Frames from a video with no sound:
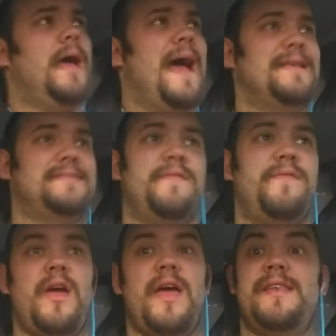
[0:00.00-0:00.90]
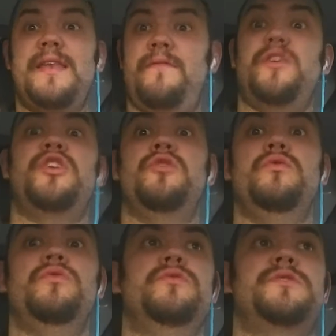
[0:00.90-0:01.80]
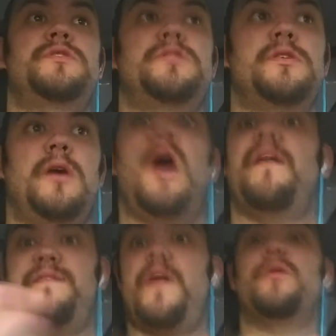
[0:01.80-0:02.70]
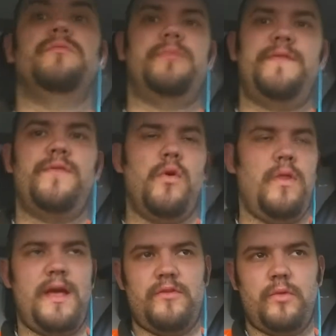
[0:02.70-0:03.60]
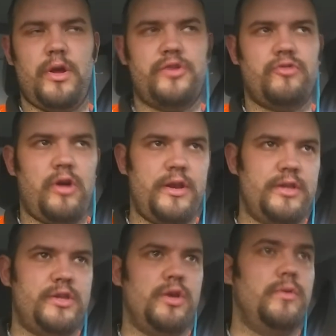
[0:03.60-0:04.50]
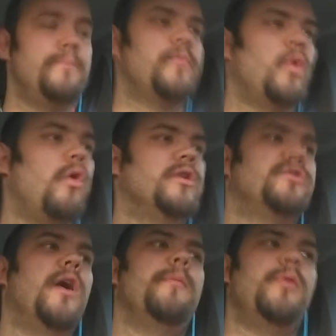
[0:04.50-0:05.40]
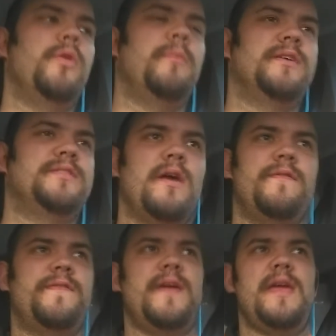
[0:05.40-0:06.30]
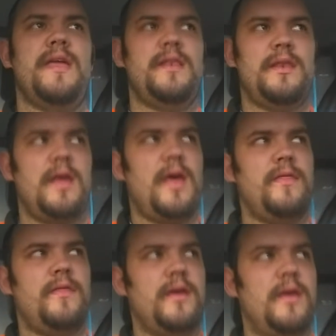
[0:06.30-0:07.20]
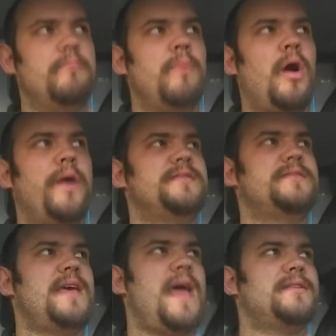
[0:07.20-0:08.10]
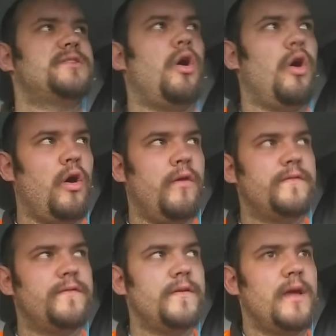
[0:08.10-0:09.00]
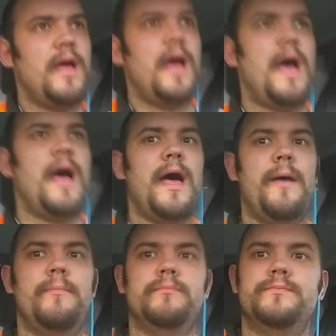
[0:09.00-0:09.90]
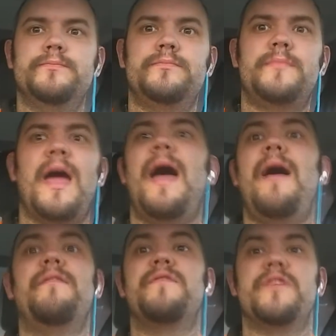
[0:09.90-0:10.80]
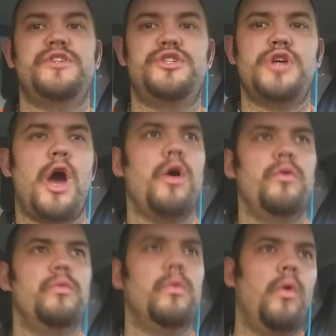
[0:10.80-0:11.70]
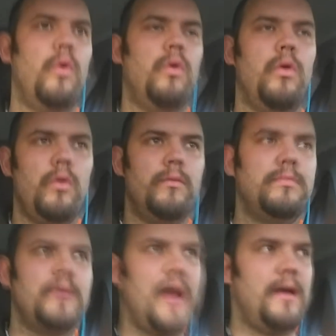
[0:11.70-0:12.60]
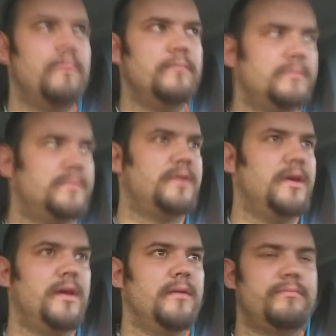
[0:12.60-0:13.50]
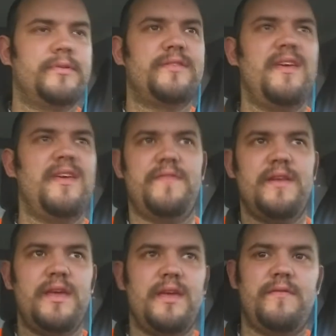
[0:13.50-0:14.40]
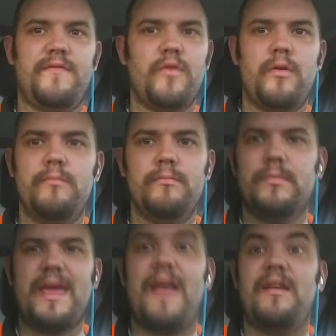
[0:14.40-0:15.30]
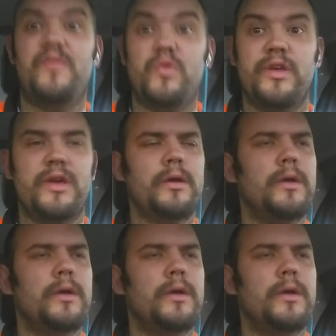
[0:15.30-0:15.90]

as if I had never used a phone before. That's what I try to do, or I try to put myself in the mindset of average Joe or the Tiffany from California.